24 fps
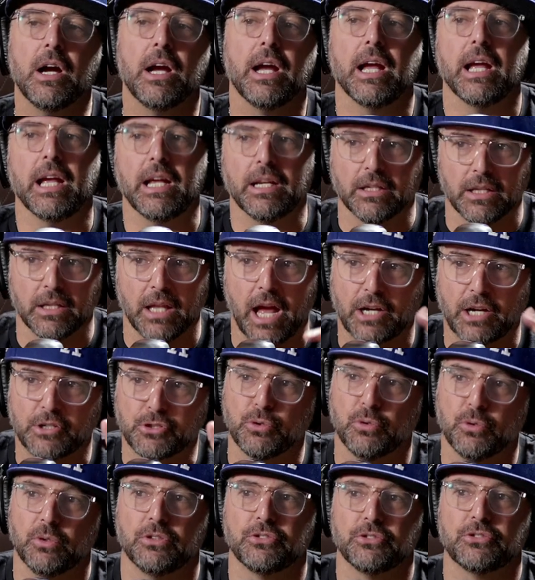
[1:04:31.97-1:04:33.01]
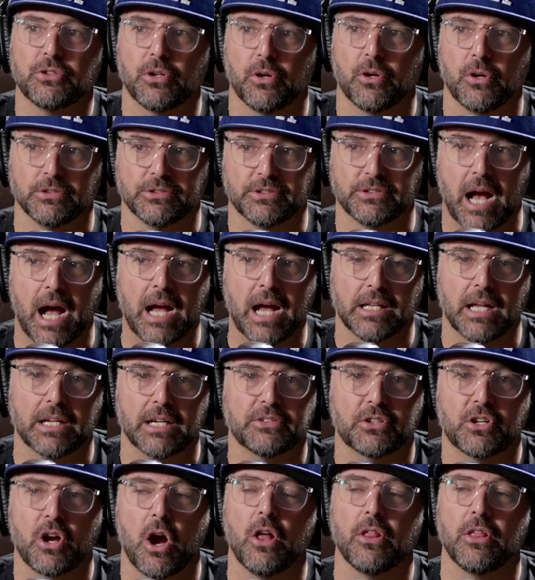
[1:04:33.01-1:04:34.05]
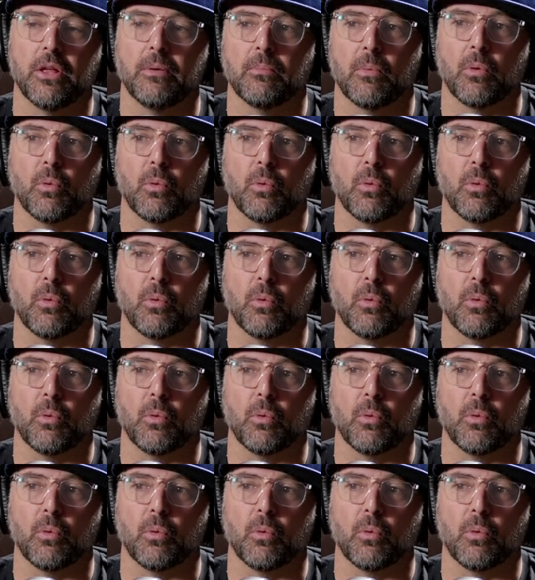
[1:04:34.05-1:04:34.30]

intellectuals, or as I like to call them,